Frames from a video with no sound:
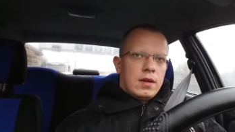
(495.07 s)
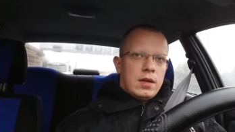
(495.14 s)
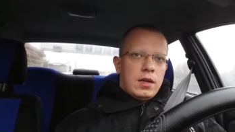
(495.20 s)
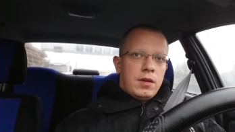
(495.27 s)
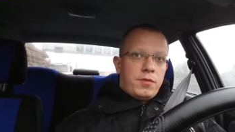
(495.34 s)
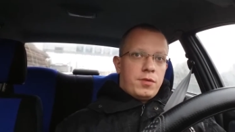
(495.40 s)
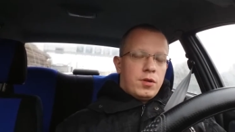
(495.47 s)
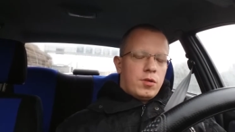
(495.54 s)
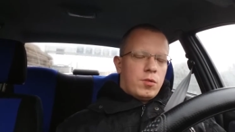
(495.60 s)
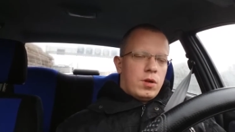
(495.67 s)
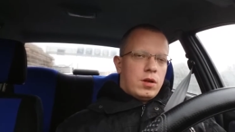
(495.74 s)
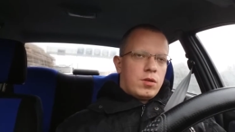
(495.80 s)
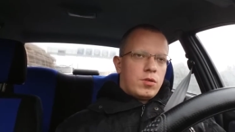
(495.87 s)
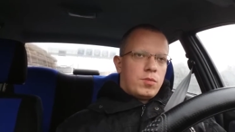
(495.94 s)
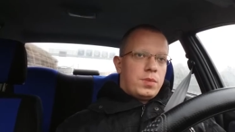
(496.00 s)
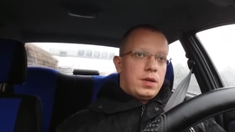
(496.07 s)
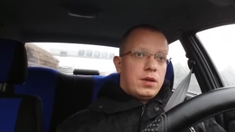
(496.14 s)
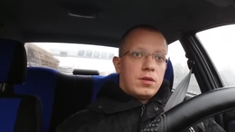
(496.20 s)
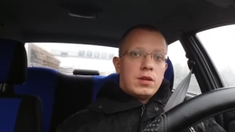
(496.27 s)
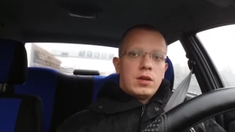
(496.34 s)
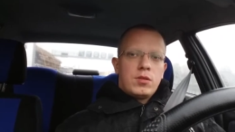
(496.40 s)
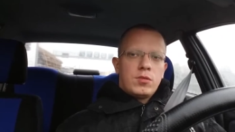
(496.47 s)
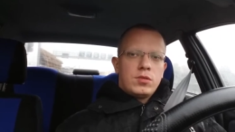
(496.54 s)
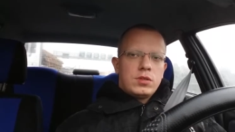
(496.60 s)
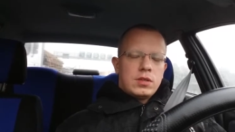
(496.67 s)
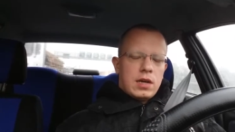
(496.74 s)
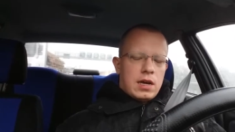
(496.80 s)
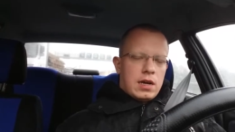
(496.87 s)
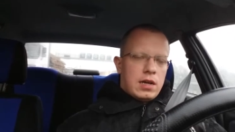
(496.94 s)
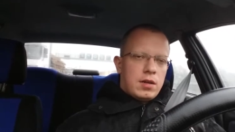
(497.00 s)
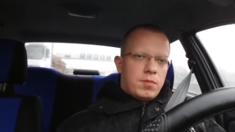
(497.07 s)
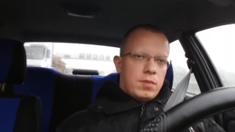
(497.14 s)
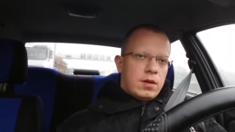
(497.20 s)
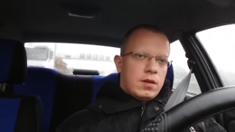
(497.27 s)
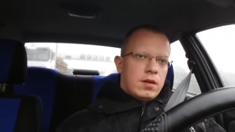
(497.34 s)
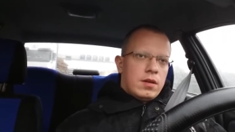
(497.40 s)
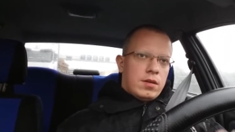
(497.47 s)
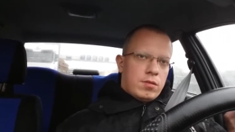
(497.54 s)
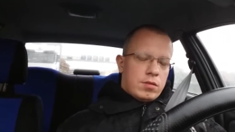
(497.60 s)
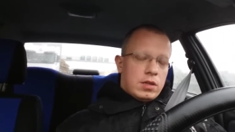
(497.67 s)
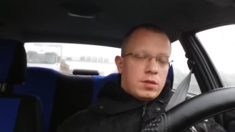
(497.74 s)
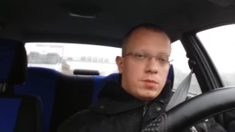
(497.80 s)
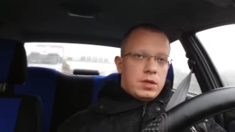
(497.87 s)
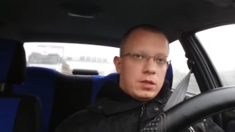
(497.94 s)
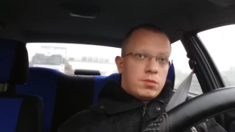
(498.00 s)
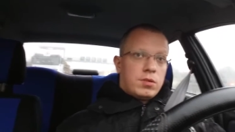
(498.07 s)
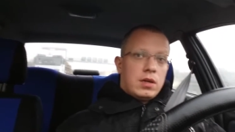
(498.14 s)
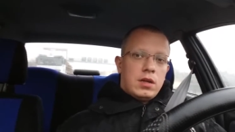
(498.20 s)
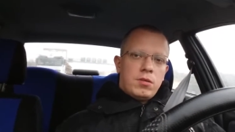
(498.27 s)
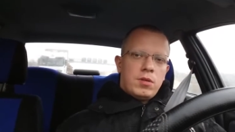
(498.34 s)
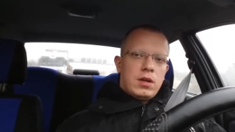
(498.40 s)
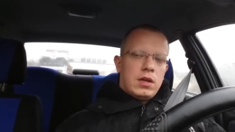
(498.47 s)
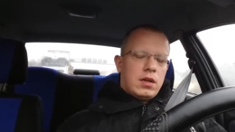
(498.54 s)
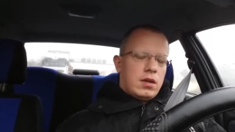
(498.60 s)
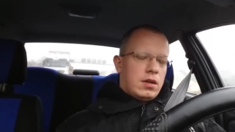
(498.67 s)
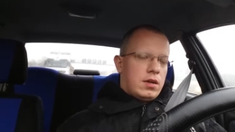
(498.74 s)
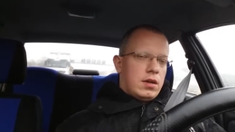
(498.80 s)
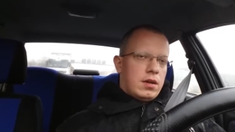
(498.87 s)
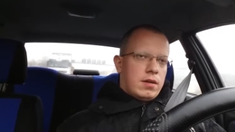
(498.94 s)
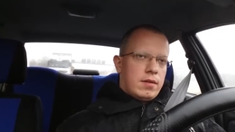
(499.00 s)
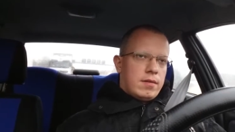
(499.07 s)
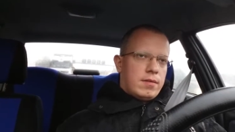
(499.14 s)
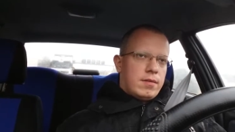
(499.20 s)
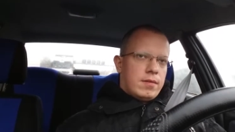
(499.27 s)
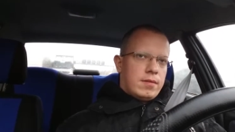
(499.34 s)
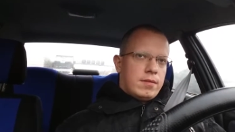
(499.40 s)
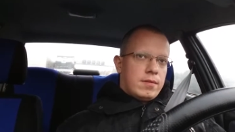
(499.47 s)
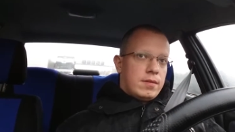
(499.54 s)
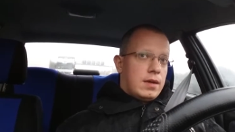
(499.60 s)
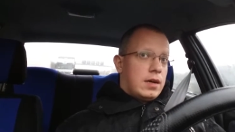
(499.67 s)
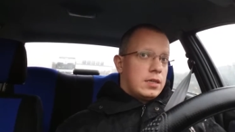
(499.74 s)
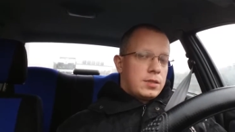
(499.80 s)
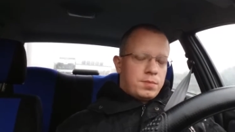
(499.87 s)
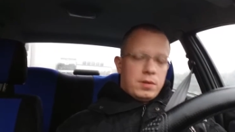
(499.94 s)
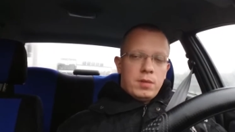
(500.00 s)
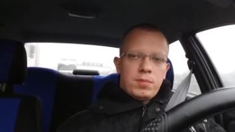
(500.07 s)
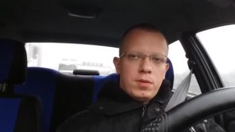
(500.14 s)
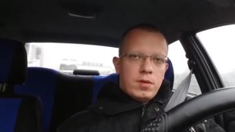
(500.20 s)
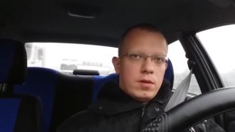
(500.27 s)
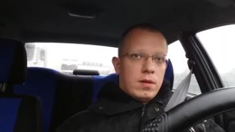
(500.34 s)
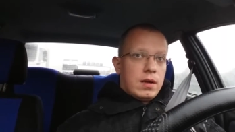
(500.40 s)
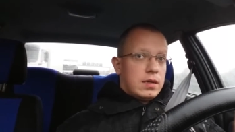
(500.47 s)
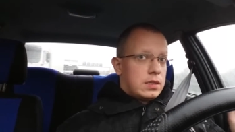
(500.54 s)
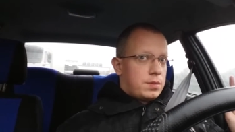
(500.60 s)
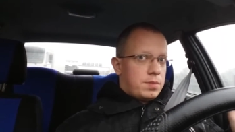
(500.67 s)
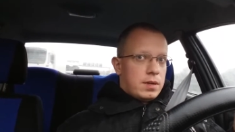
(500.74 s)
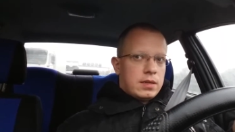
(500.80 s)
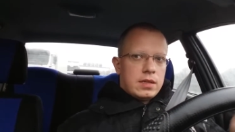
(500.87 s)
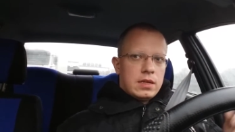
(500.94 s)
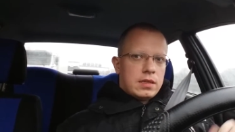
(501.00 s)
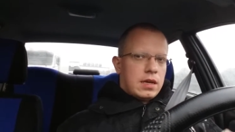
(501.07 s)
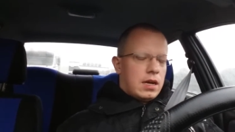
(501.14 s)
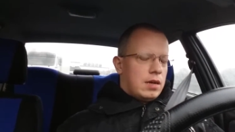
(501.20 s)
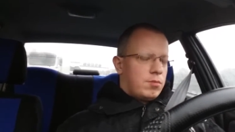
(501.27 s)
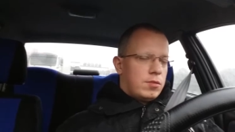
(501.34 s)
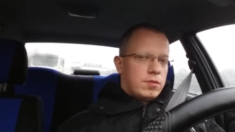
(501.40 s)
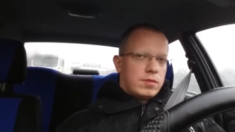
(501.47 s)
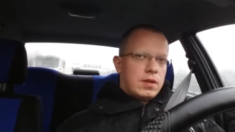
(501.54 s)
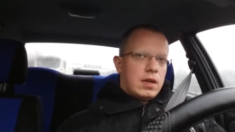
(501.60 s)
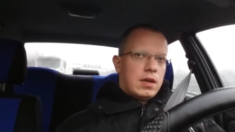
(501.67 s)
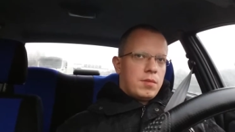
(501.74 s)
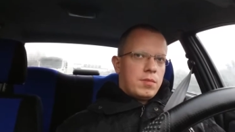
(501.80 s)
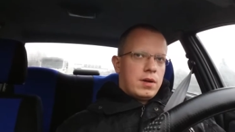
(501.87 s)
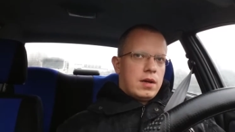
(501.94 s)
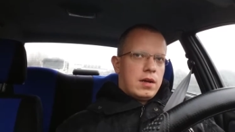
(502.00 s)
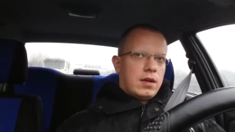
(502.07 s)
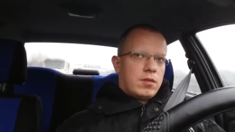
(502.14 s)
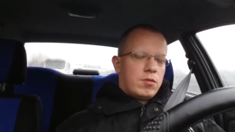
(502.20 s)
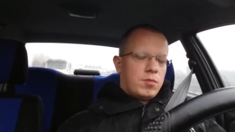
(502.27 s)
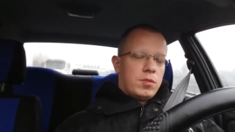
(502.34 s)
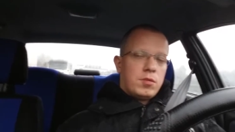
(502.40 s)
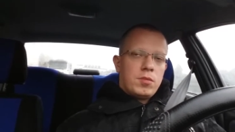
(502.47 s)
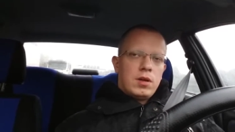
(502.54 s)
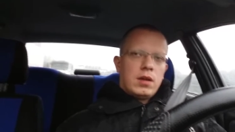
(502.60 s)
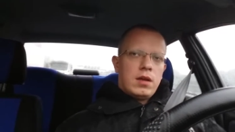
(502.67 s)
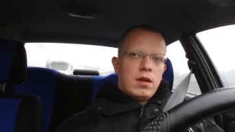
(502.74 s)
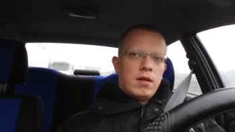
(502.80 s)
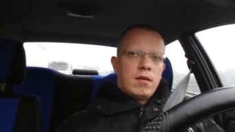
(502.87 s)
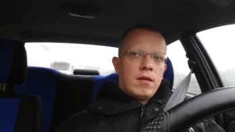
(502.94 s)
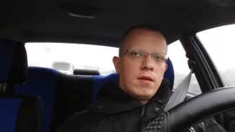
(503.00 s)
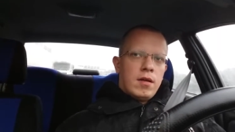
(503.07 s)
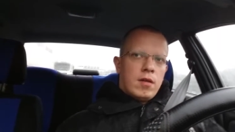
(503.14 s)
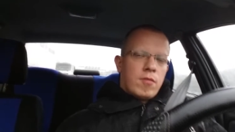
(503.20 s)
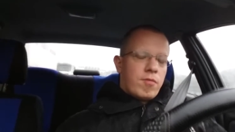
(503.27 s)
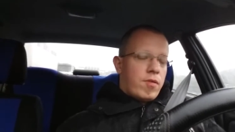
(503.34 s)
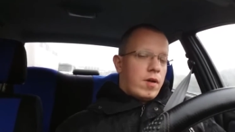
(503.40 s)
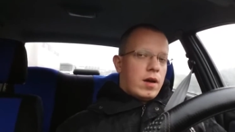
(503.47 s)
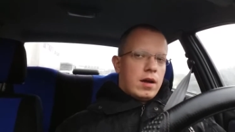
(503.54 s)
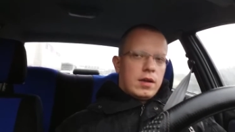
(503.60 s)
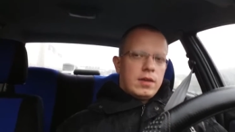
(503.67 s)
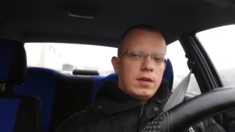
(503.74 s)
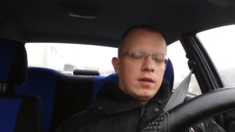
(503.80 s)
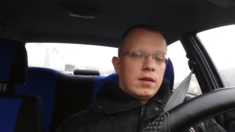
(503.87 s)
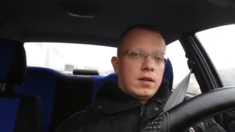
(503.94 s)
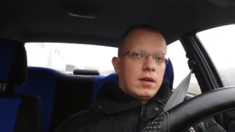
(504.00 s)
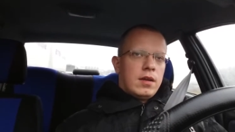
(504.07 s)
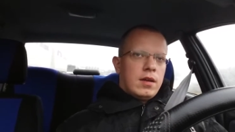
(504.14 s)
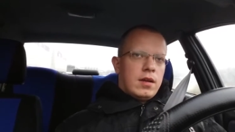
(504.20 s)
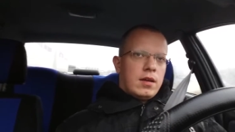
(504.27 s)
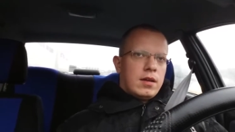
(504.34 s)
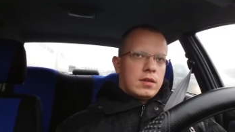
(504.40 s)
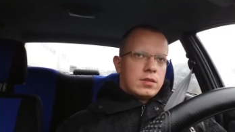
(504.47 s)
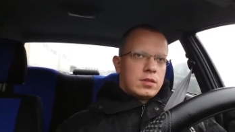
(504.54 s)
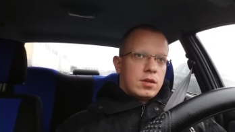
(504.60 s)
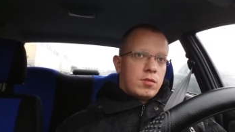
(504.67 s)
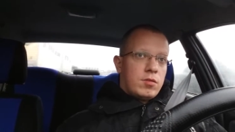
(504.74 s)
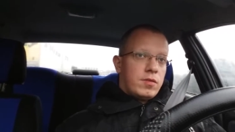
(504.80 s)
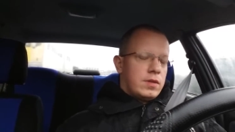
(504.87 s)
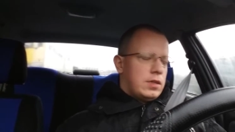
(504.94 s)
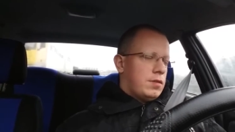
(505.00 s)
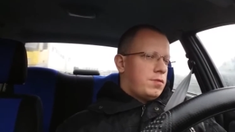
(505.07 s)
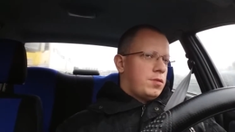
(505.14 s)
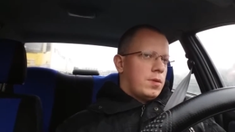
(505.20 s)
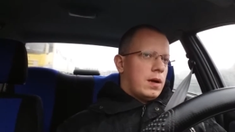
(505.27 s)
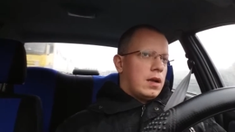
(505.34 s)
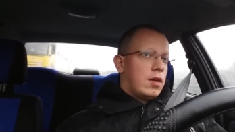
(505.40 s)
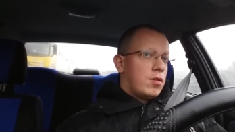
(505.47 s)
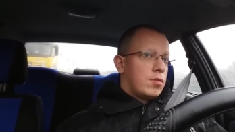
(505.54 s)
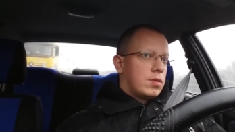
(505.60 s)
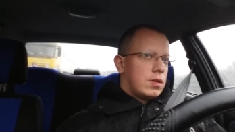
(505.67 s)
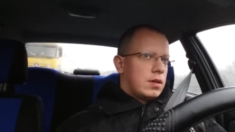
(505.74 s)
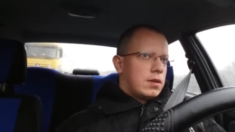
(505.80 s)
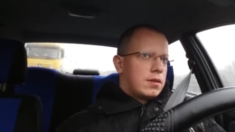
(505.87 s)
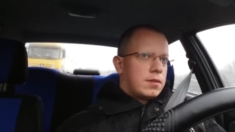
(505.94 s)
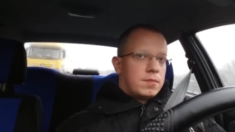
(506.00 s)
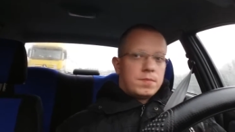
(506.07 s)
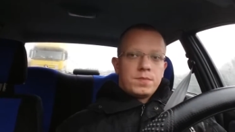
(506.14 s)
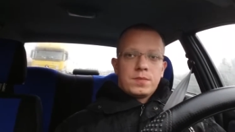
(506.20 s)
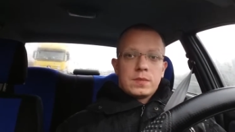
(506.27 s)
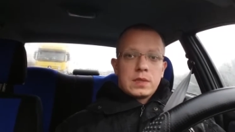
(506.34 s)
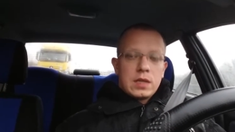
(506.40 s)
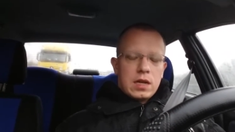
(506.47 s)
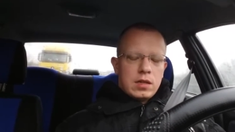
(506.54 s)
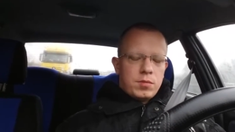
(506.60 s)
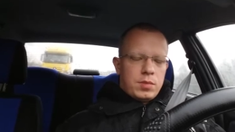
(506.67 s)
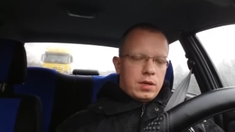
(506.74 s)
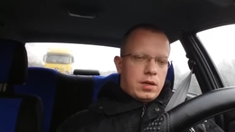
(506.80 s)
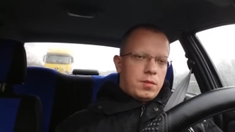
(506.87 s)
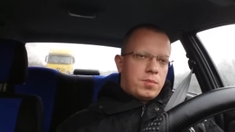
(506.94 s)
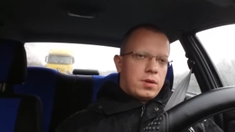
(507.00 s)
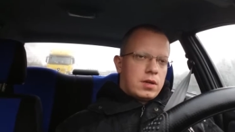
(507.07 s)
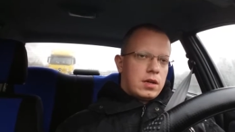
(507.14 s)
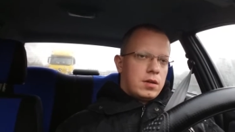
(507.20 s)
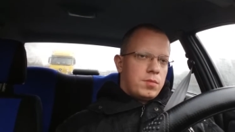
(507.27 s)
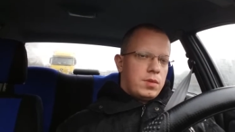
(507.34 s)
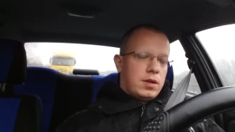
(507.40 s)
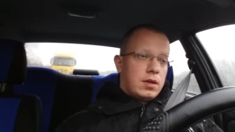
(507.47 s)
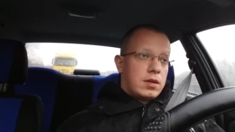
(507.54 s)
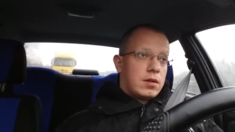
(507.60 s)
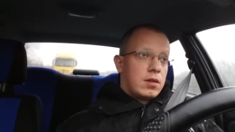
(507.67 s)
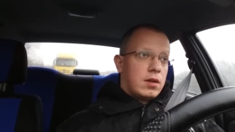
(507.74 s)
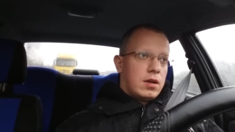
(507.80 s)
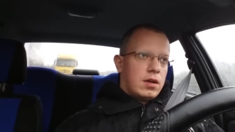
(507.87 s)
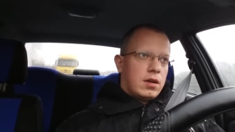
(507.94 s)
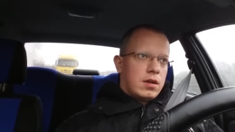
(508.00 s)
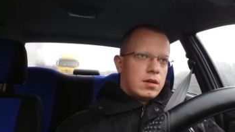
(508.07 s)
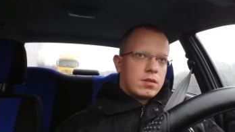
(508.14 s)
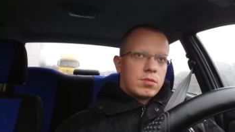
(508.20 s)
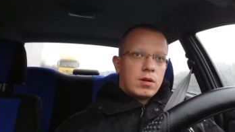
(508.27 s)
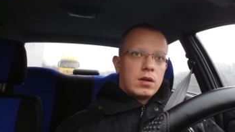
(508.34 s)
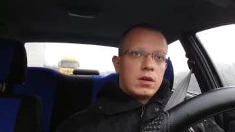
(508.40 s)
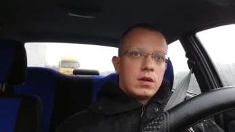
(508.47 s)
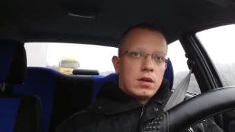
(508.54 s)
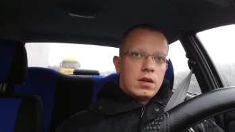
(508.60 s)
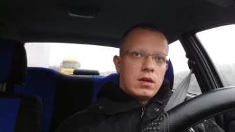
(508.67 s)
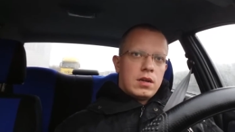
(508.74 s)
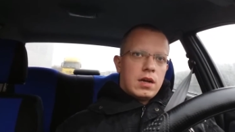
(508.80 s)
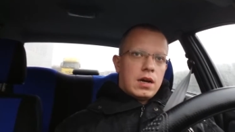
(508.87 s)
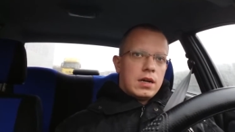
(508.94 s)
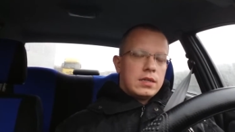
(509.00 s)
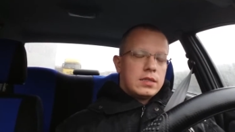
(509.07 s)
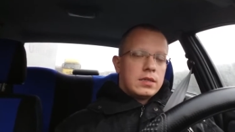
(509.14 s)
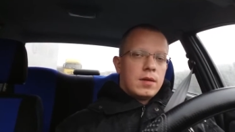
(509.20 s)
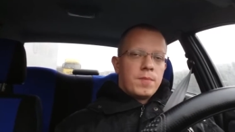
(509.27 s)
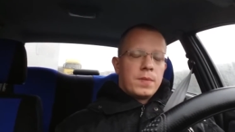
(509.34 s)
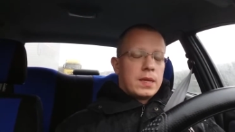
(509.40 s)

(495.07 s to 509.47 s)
If you will be on a good time, you can meet really nice people and spend the time with them, and be really fine. And so even if you're alone, there can be quite nice.